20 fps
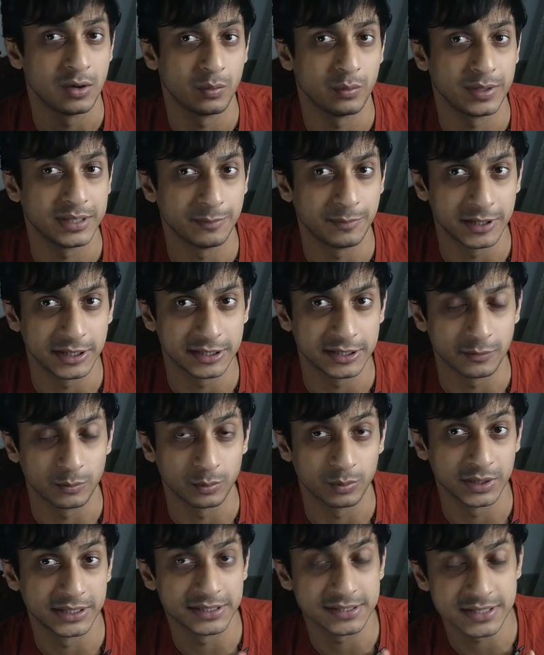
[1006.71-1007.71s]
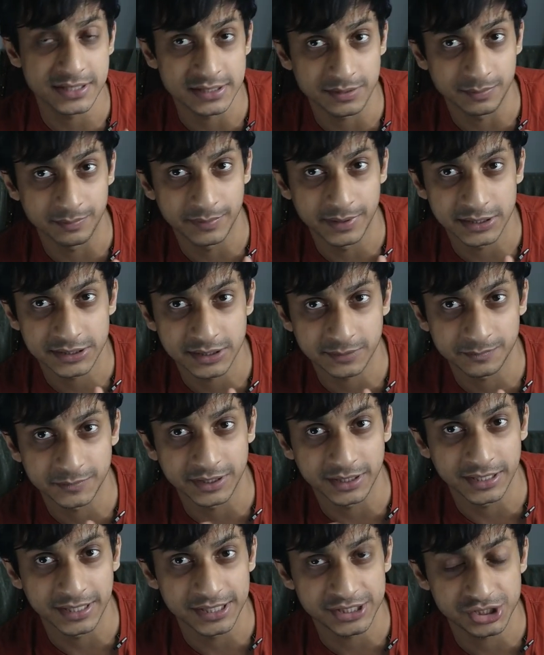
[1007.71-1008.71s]
where the system builds up
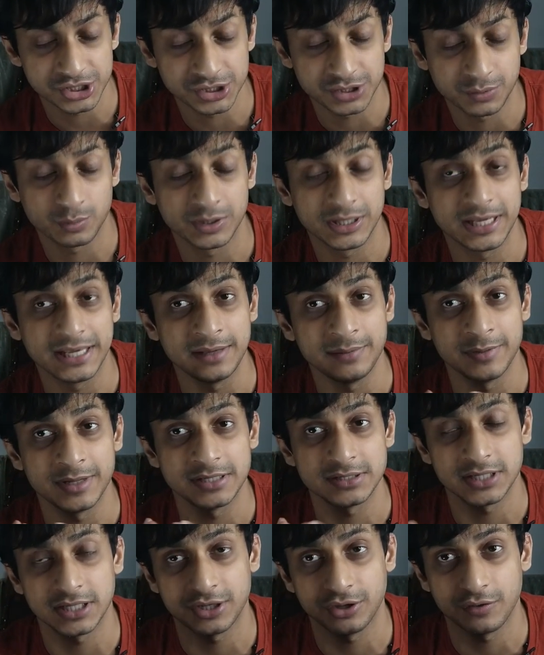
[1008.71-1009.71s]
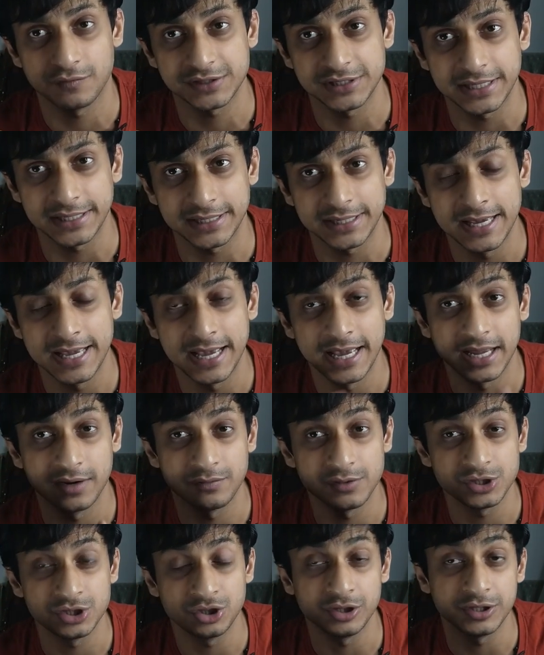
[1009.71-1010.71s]
the relationship with the emails that you have set
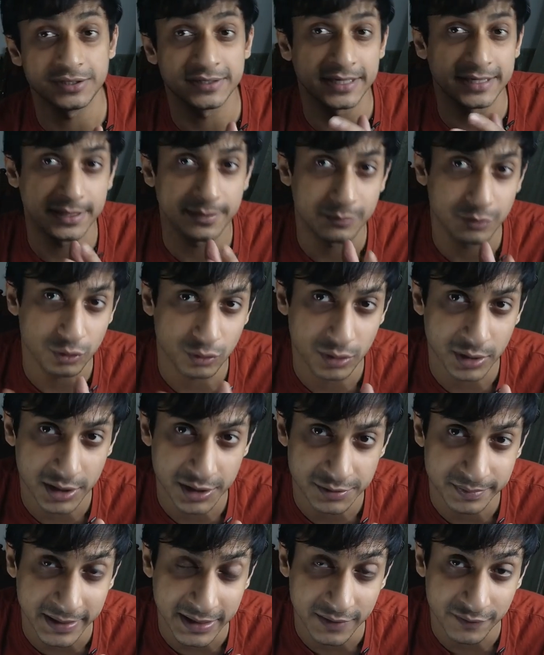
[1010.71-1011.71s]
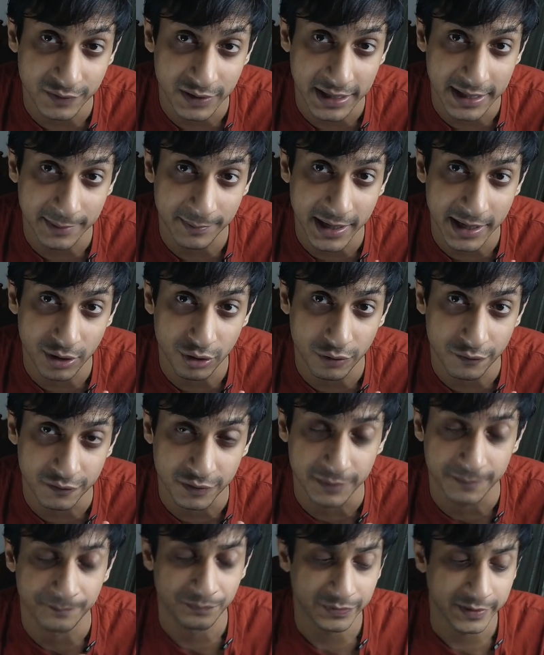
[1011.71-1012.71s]
and eventually send them to the respective ClickBank
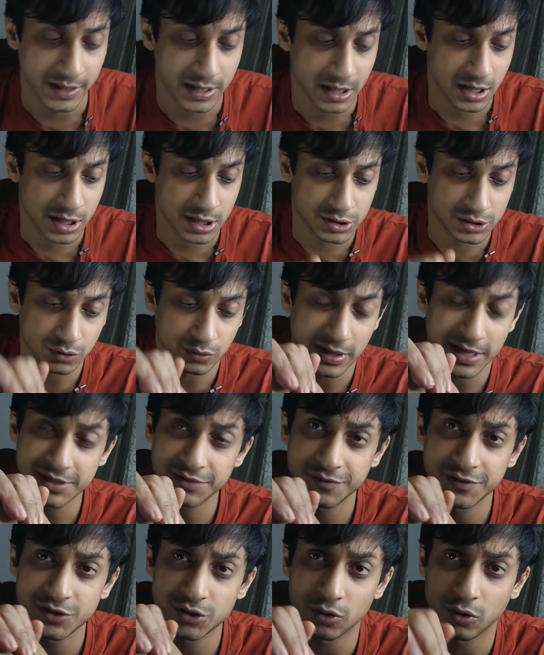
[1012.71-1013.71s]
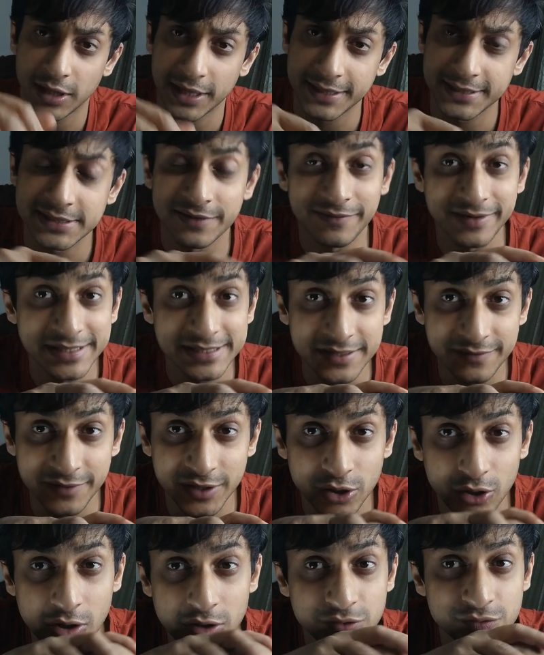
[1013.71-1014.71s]
offer. So as we saw, like
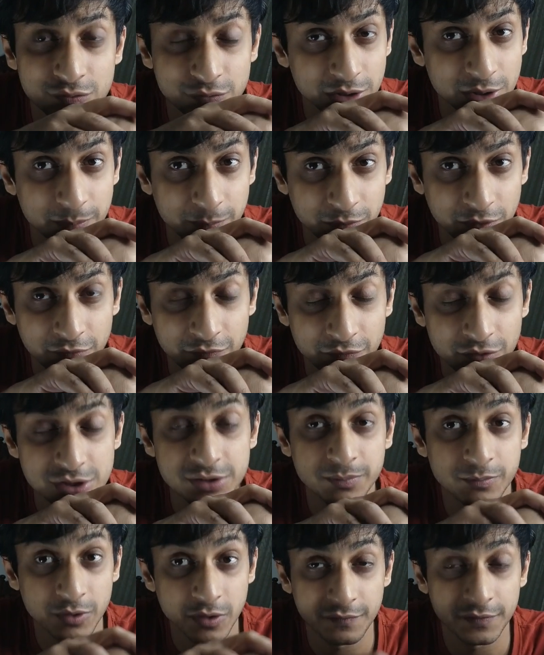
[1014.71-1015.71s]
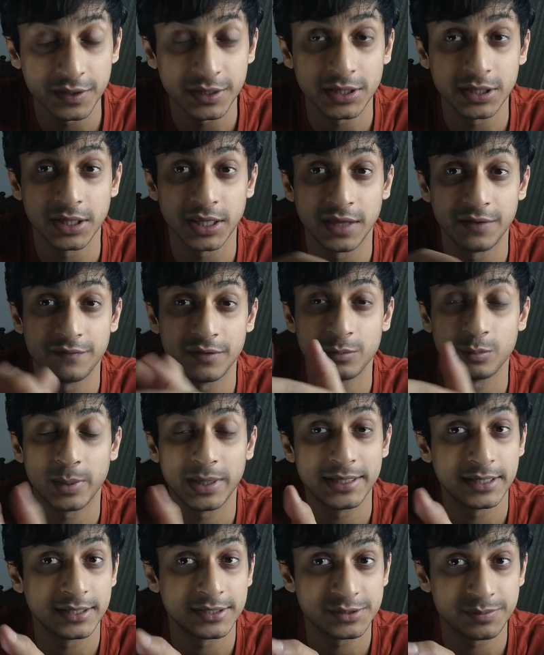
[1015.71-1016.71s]
$77 was the profit given
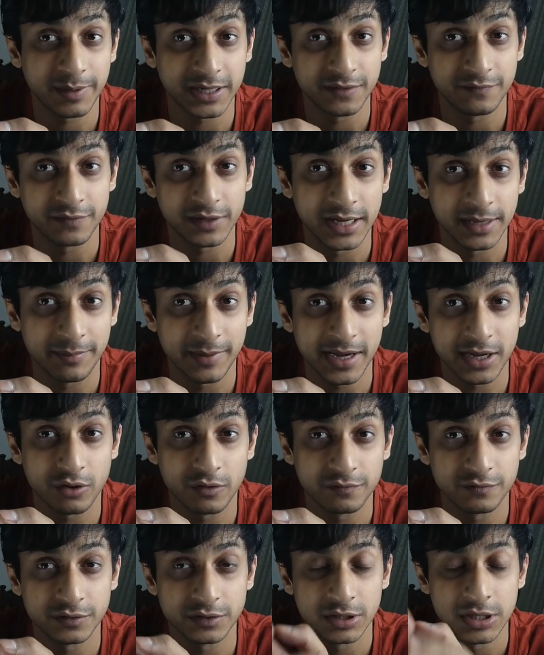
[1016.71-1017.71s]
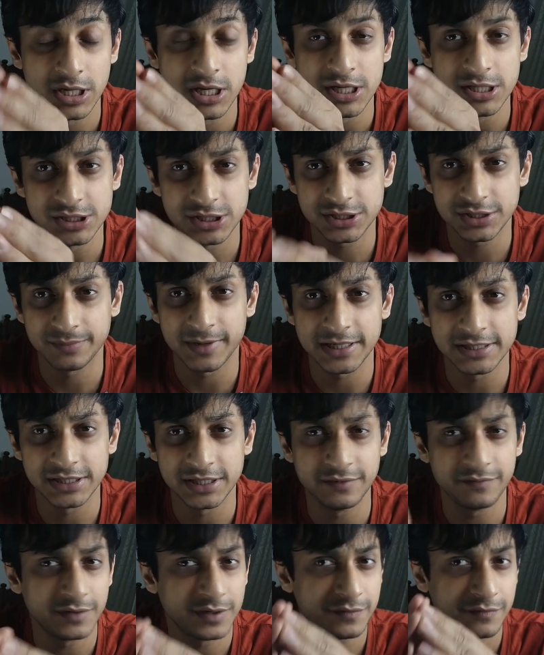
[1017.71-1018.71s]
by the respective ClickBank offer. Just
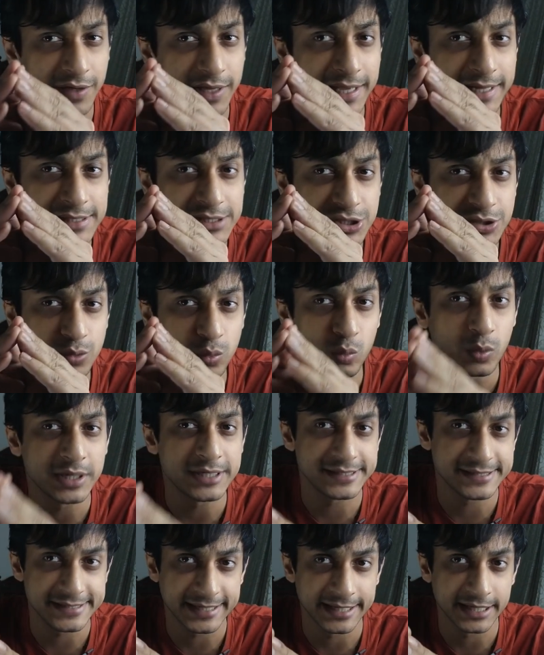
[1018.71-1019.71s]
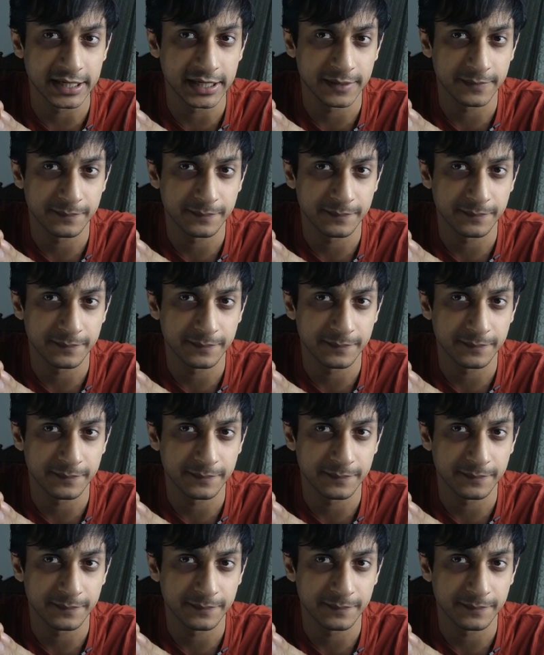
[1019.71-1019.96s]
imagine, even if we get just one sale,